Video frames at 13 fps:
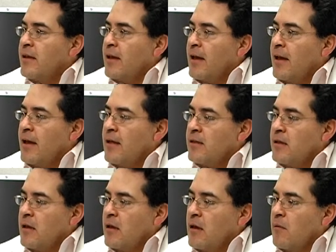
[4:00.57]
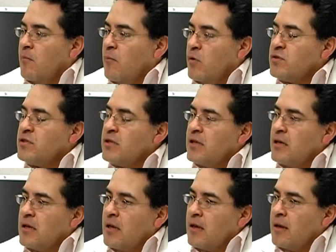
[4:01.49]
and uh,
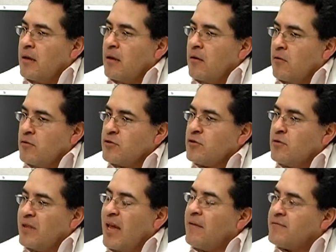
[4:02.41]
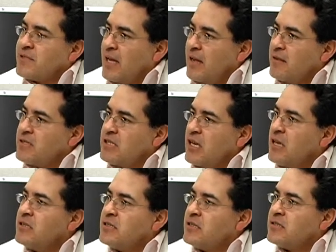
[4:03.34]
mostly uh, also lifestyle
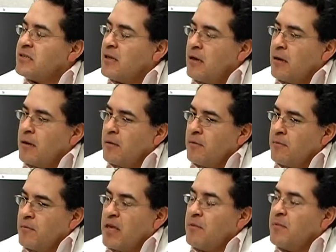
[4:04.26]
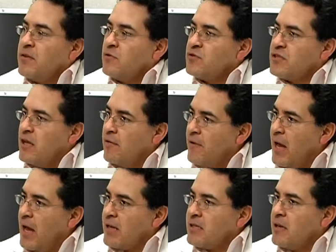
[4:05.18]
changes, uh, keeping yourself
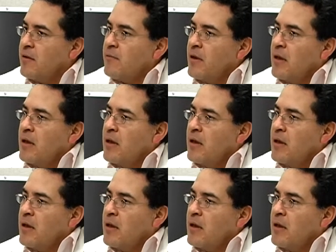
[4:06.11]
active,